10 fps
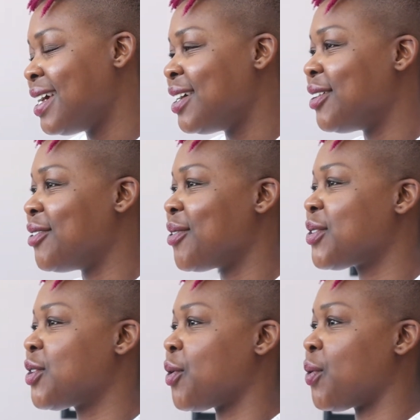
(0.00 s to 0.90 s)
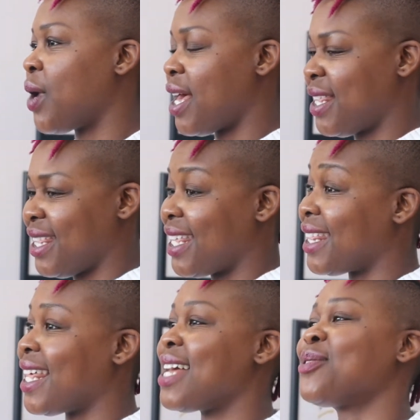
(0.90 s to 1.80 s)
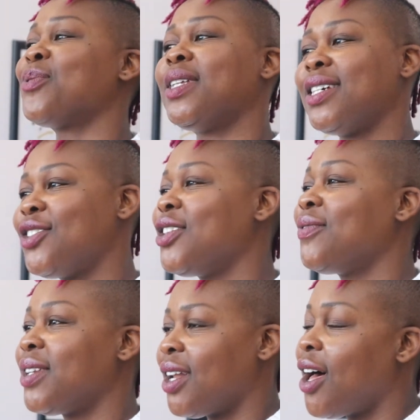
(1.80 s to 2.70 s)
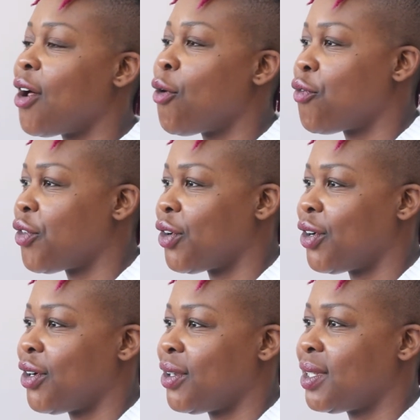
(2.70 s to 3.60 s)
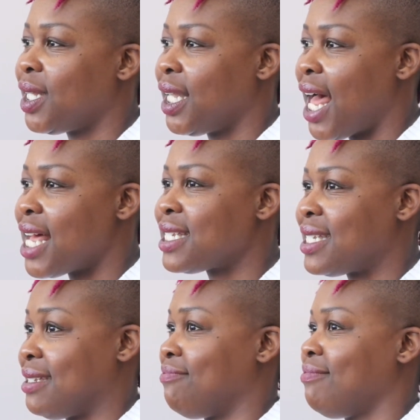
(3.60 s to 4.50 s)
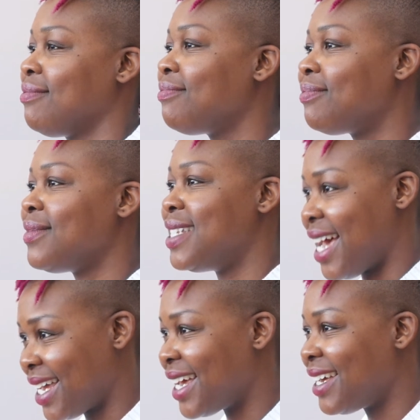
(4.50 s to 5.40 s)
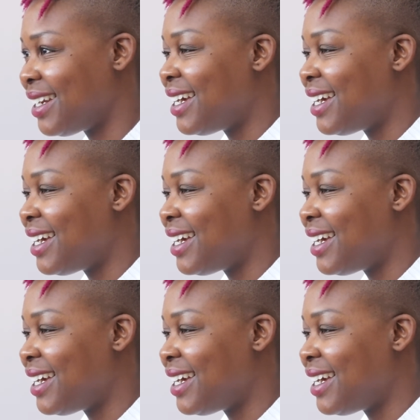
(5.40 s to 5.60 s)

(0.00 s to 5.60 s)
You know, so I think that that's really shifted a lot over the last decade.